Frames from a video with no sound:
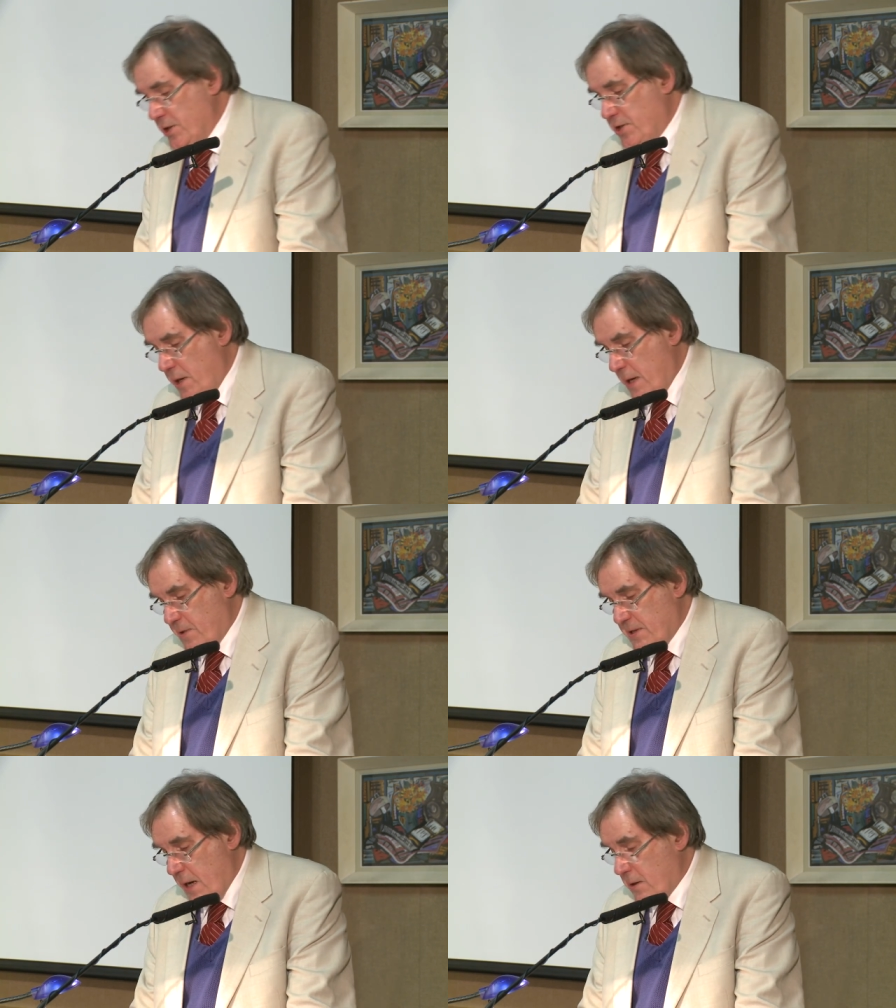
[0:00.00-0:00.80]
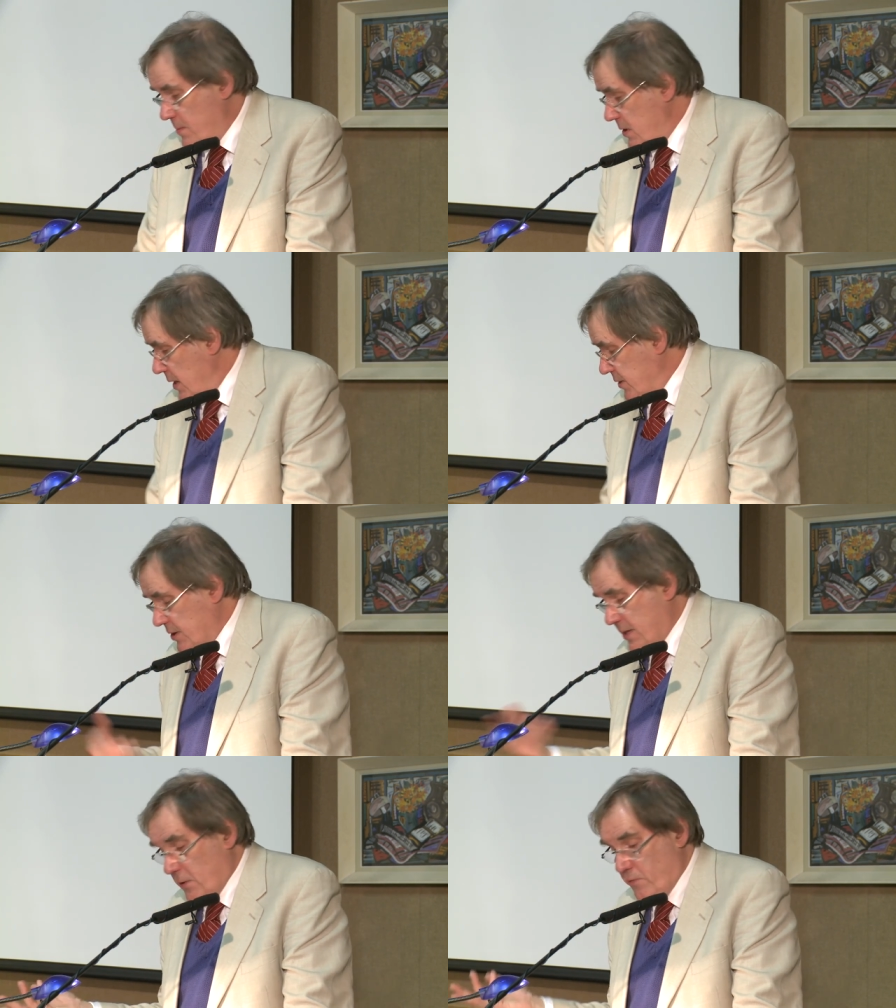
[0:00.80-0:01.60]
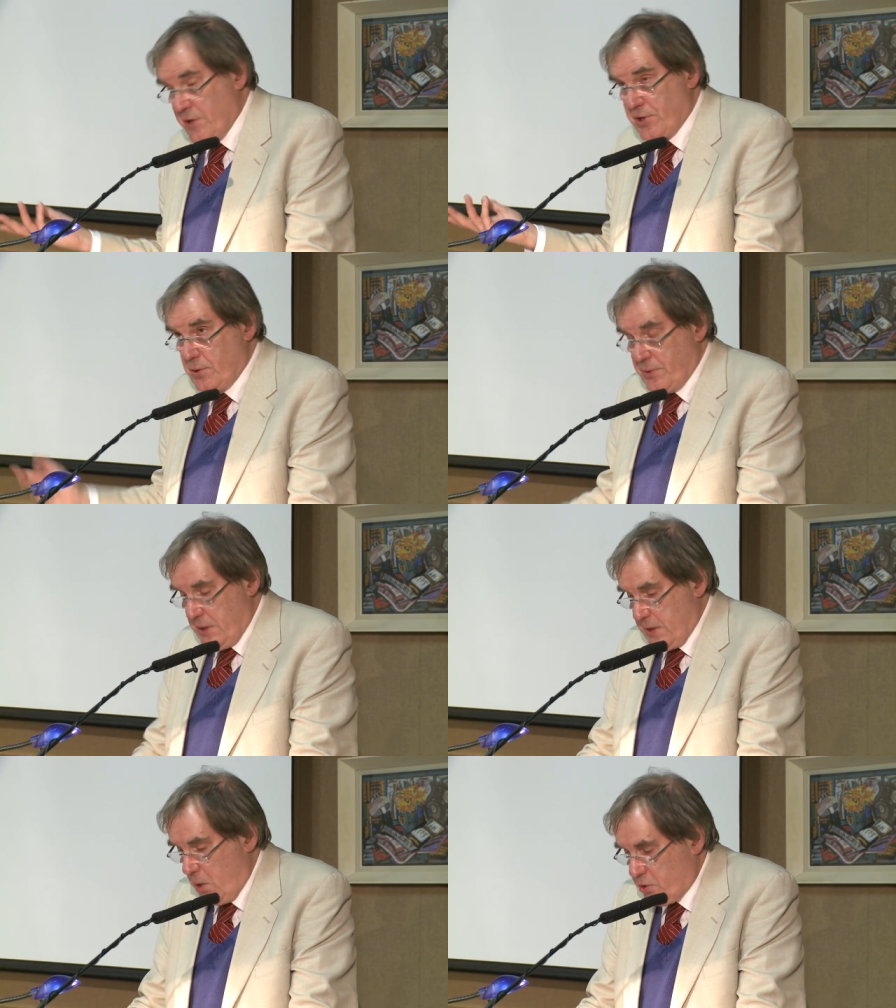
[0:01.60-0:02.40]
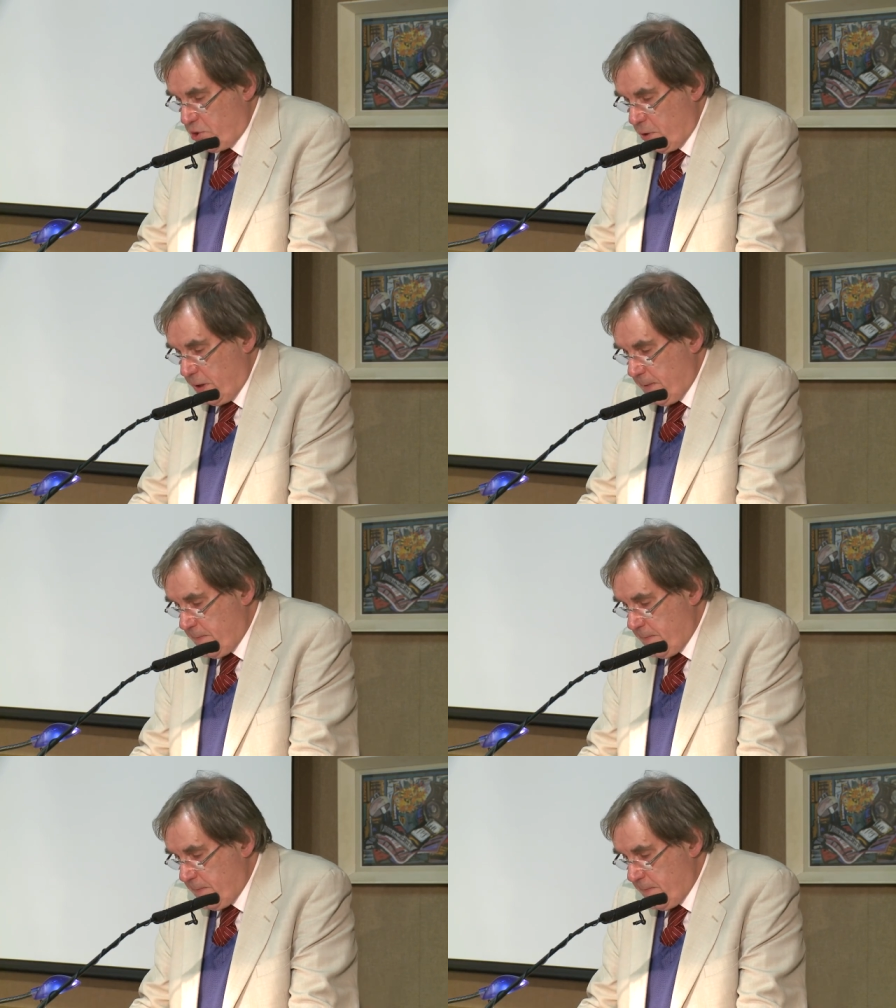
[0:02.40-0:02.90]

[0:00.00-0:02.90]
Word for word: turn up at Durham to tell Reginald the whole story.